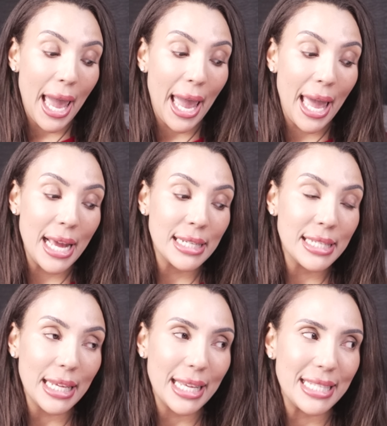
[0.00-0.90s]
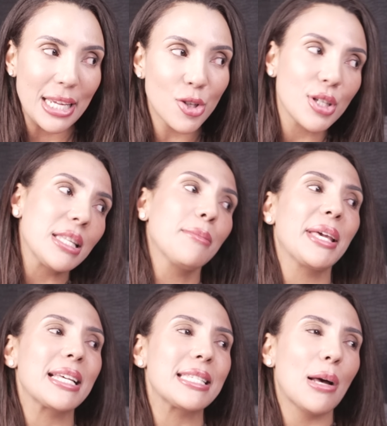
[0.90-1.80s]
And it's interesting
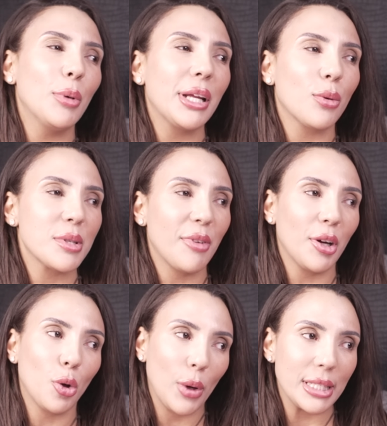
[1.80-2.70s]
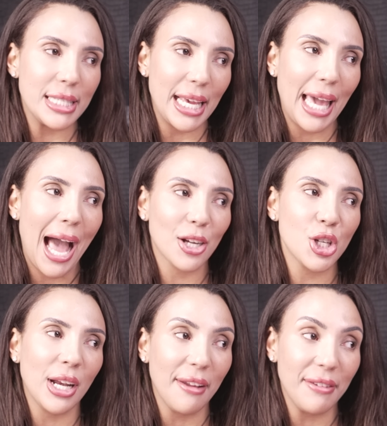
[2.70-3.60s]
because someone here was very quick to take
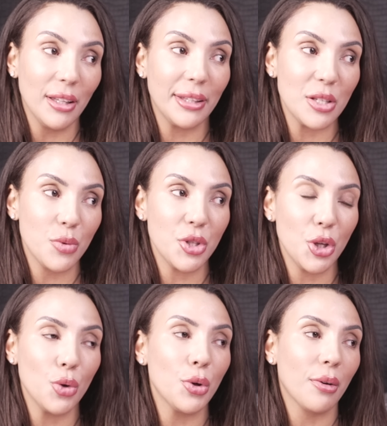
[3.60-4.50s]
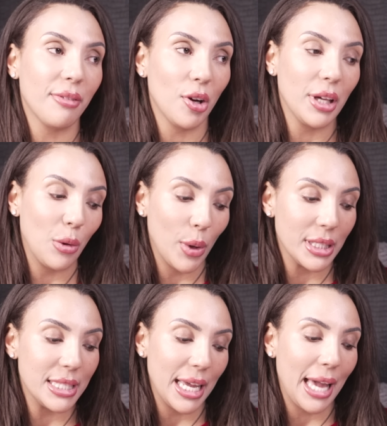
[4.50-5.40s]
action. And I feel like this was you. You were very
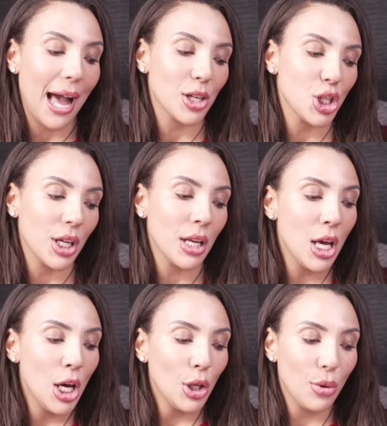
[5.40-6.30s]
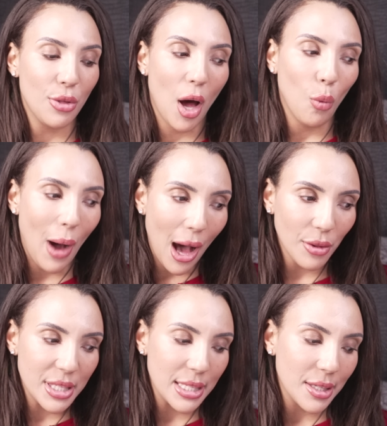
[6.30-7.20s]
quick to take action. You thought, wow,
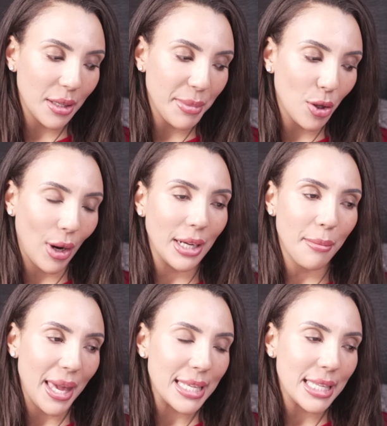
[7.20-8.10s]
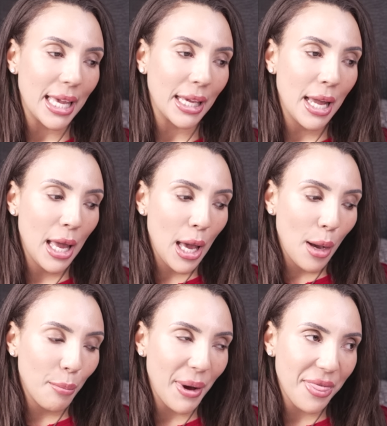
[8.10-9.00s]
this is going to be great and amazing.
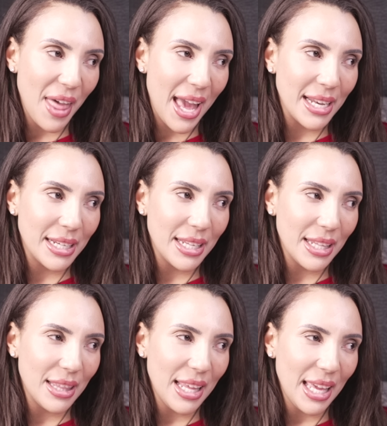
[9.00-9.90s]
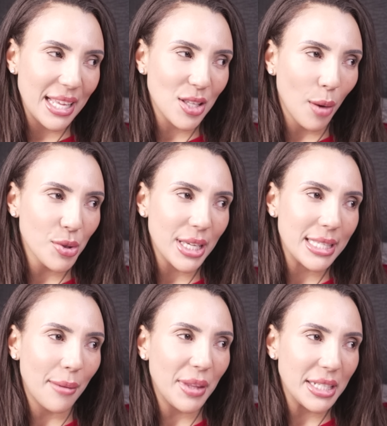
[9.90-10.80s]
But then it's almost like
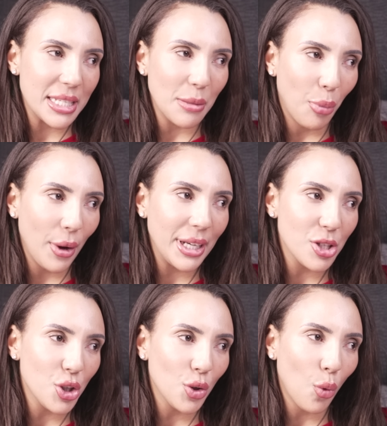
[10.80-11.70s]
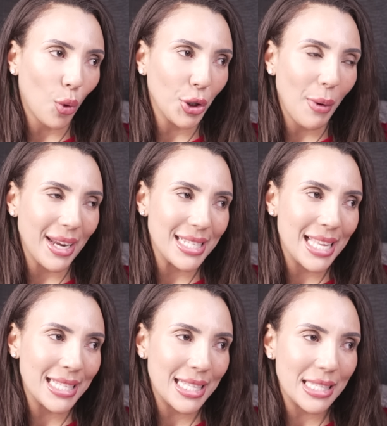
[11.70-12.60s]
something disappointed you, or you had a
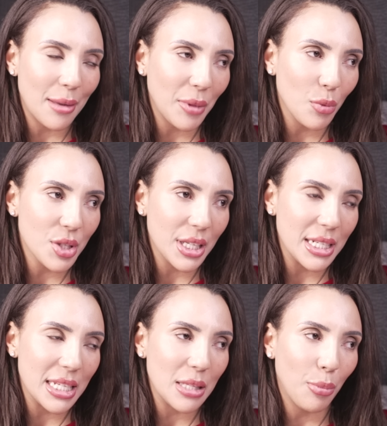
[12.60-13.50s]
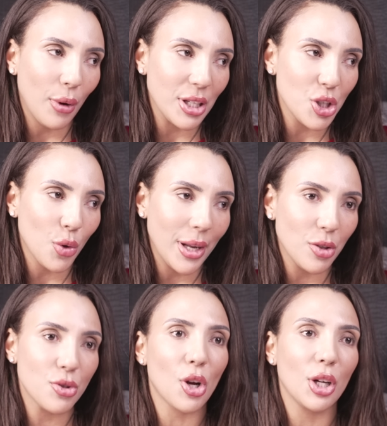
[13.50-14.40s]
sense that something was going to disappoint you and
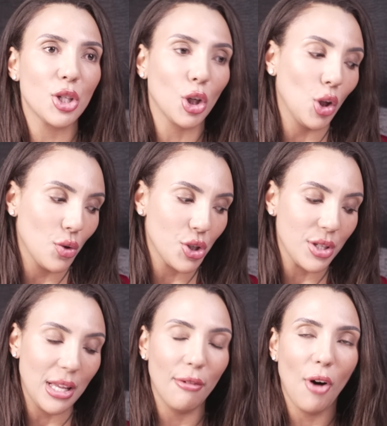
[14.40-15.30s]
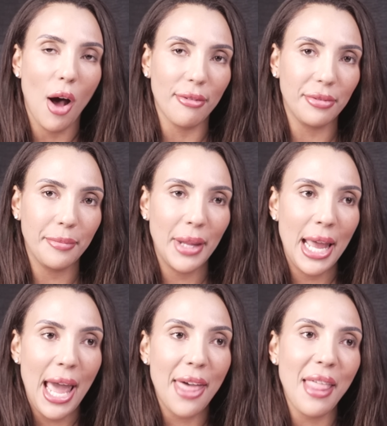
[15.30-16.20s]
you started to close yourself off.
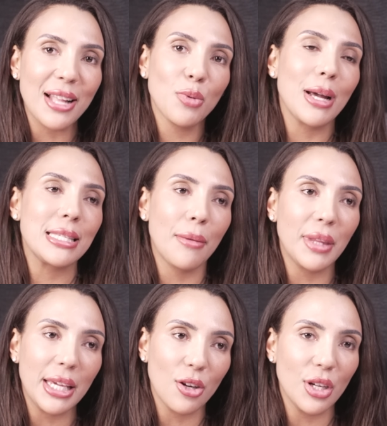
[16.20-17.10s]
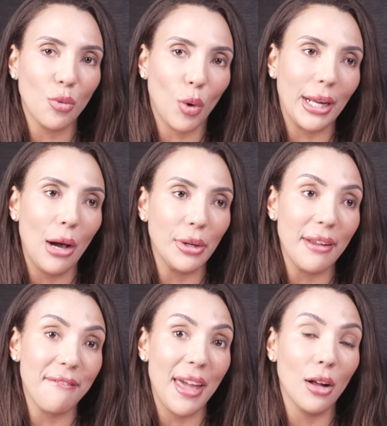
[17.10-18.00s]
And that's why something here didn't work out and
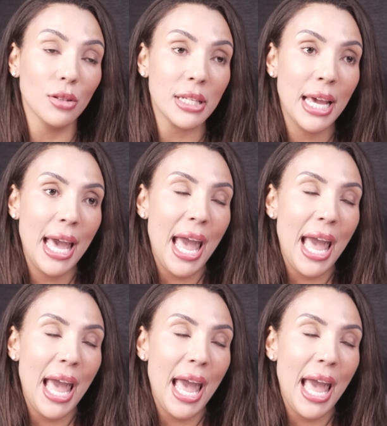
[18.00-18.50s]
it failed.